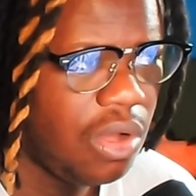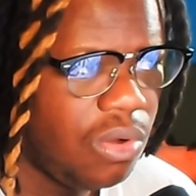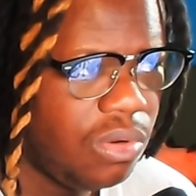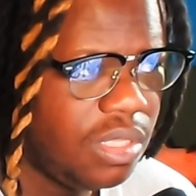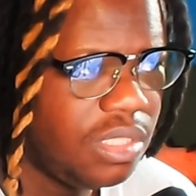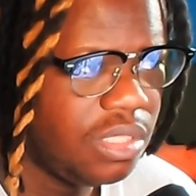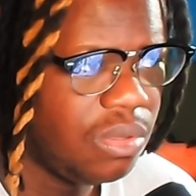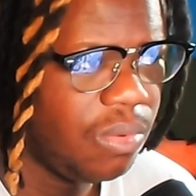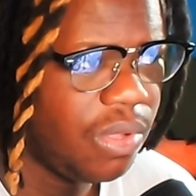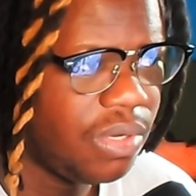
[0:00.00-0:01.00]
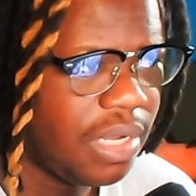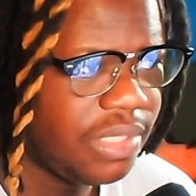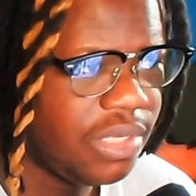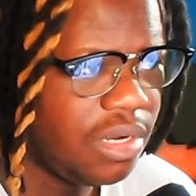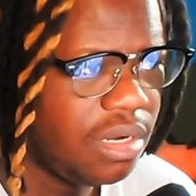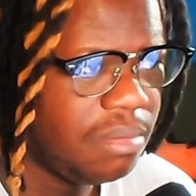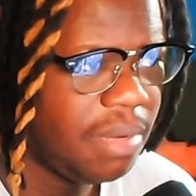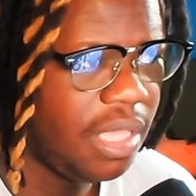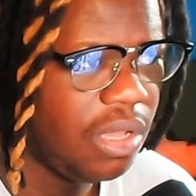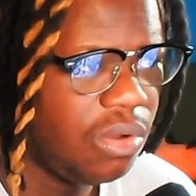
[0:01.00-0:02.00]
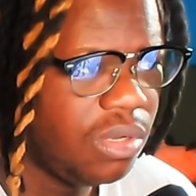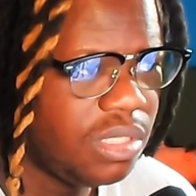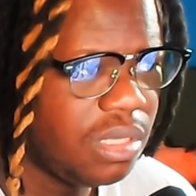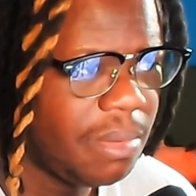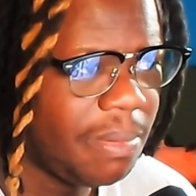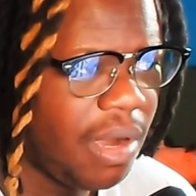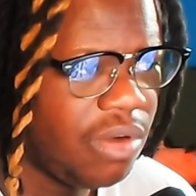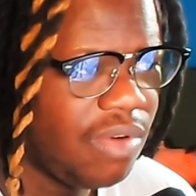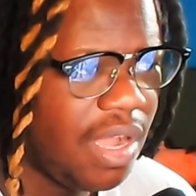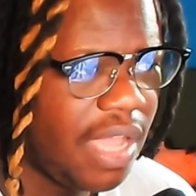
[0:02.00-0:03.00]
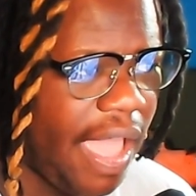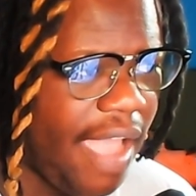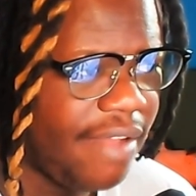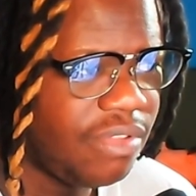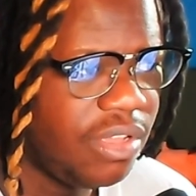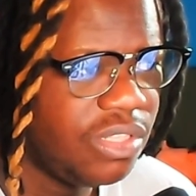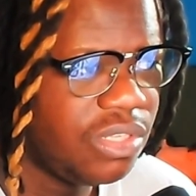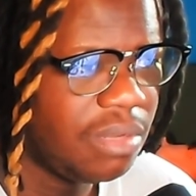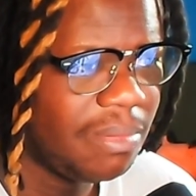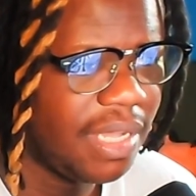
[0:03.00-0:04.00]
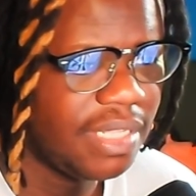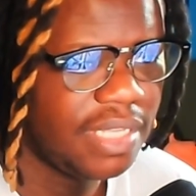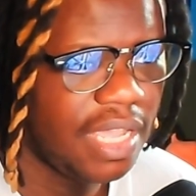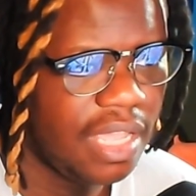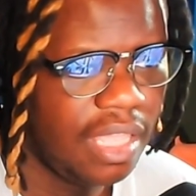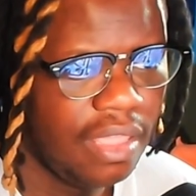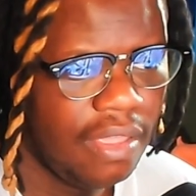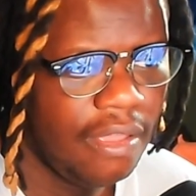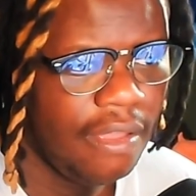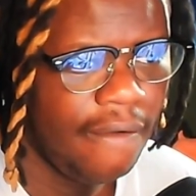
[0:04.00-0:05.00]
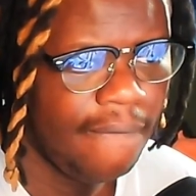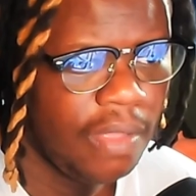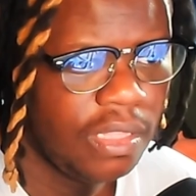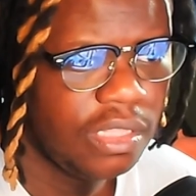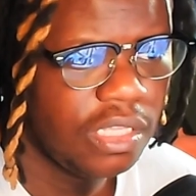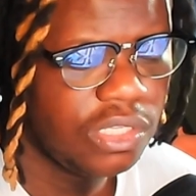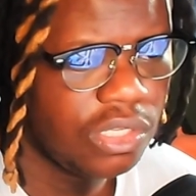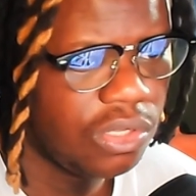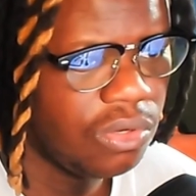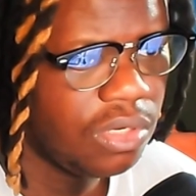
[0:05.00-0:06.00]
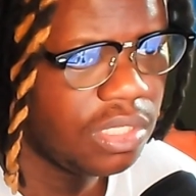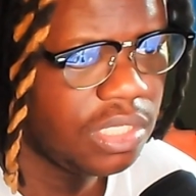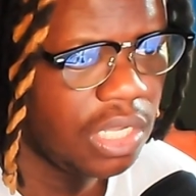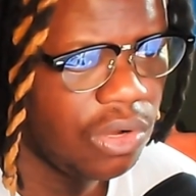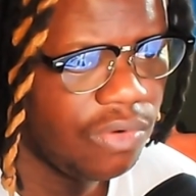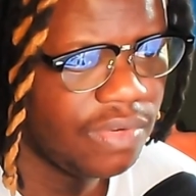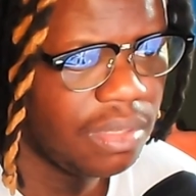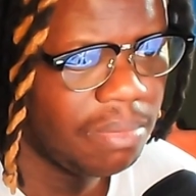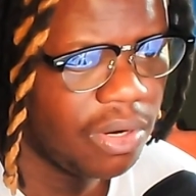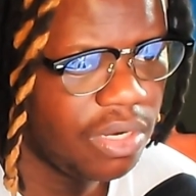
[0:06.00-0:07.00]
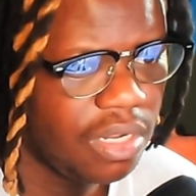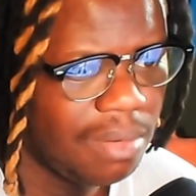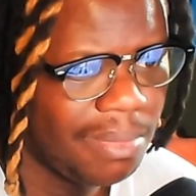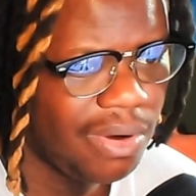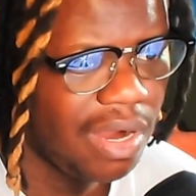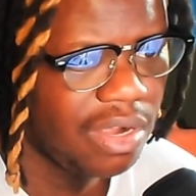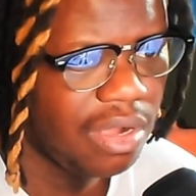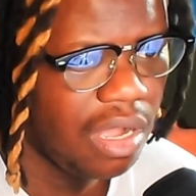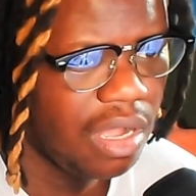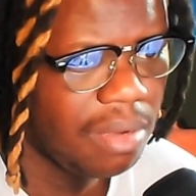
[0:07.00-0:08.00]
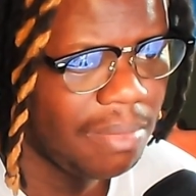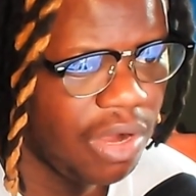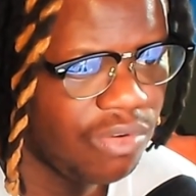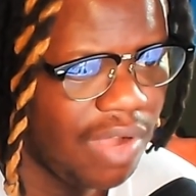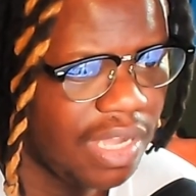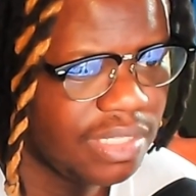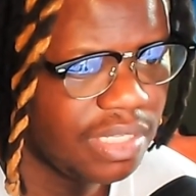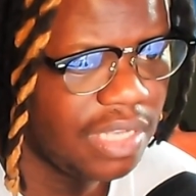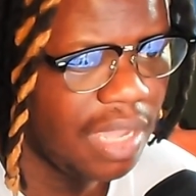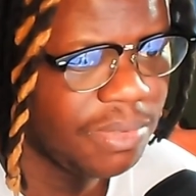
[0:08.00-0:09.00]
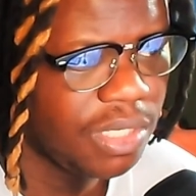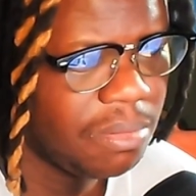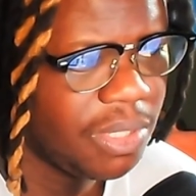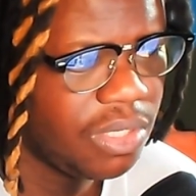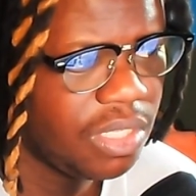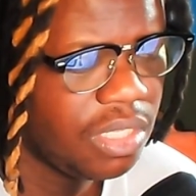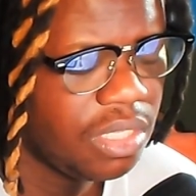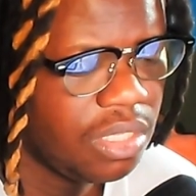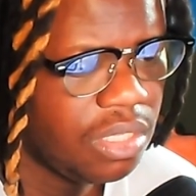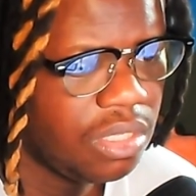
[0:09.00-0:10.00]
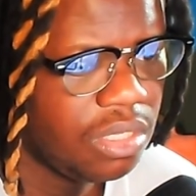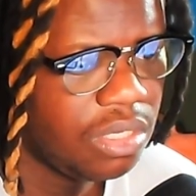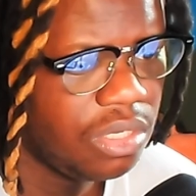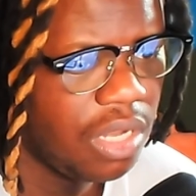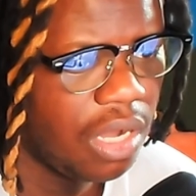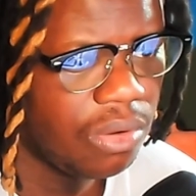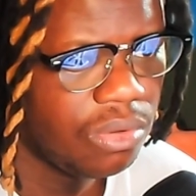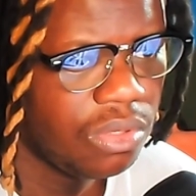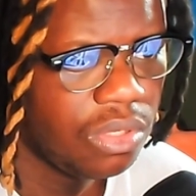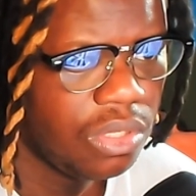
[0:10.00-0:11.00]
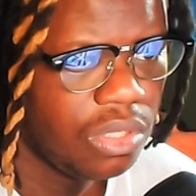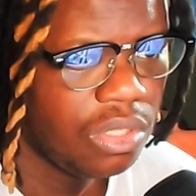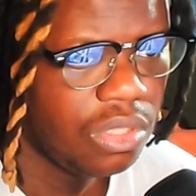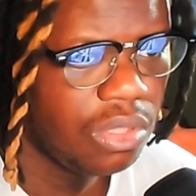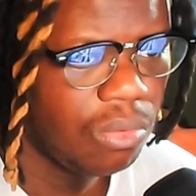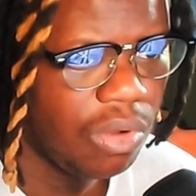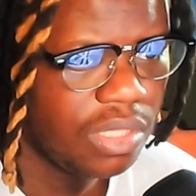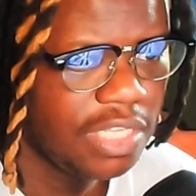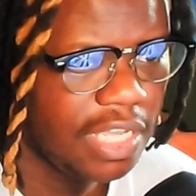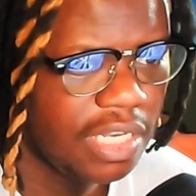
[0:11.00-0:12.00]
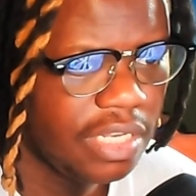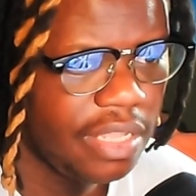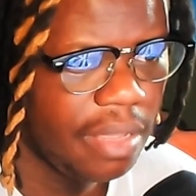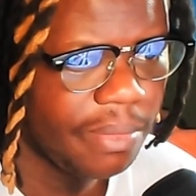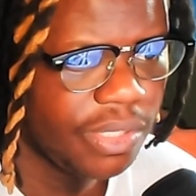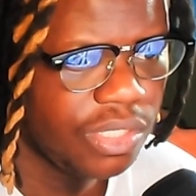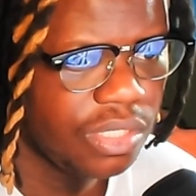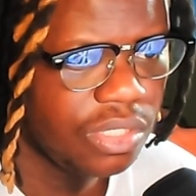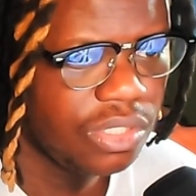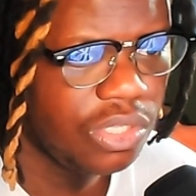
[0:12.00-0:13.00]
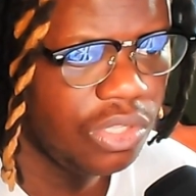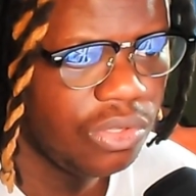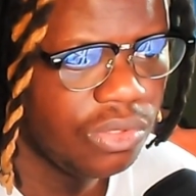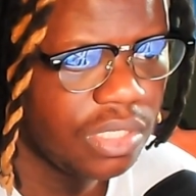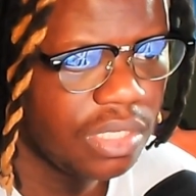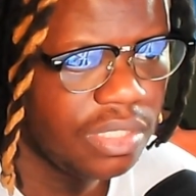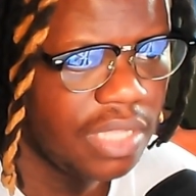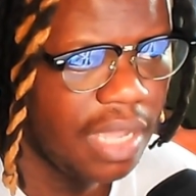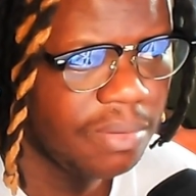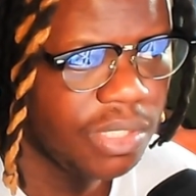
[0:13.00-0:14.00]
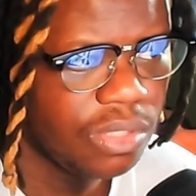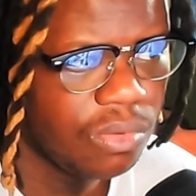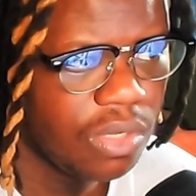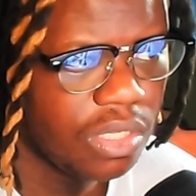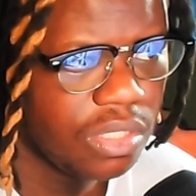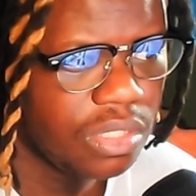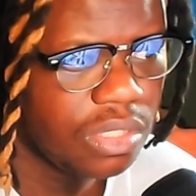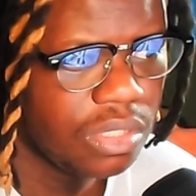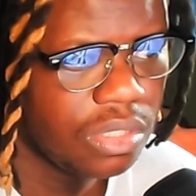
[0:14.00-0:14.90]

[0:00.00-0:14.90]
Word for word: only did the wheel not turn, but he only summoned Mahoraga after he took my attack. Did Sukuna take over the burden of Mar uh, Mahoraga's adaption ability? No. The one taking the damage to use the adaption was